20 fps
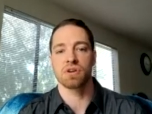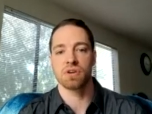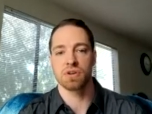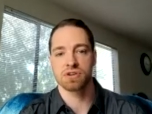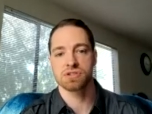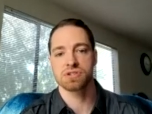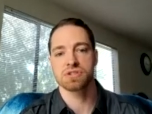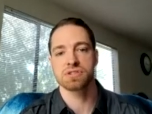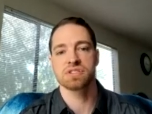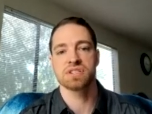
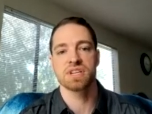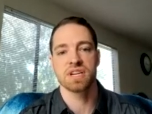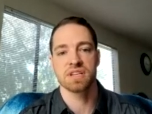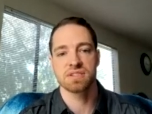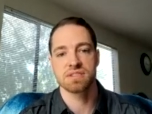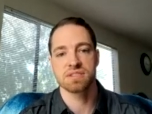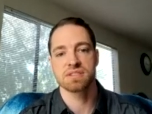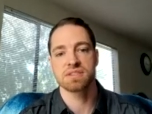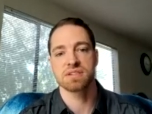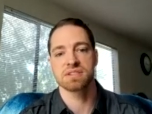harsher
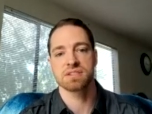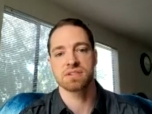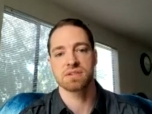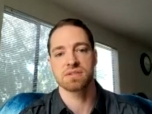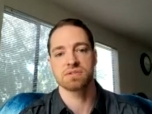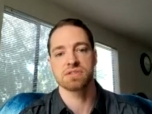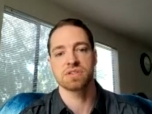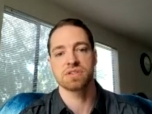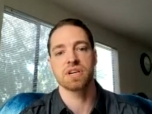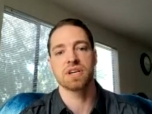sentence
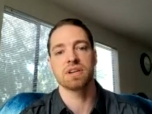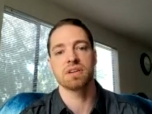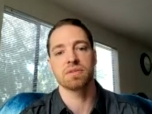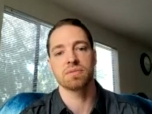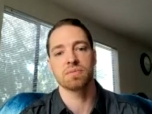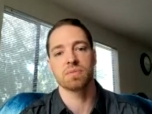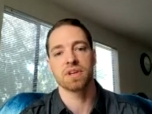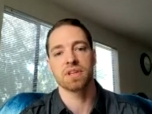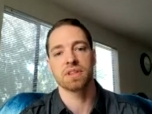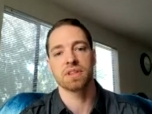associated
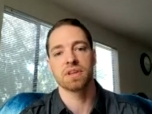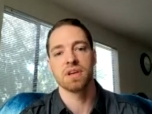with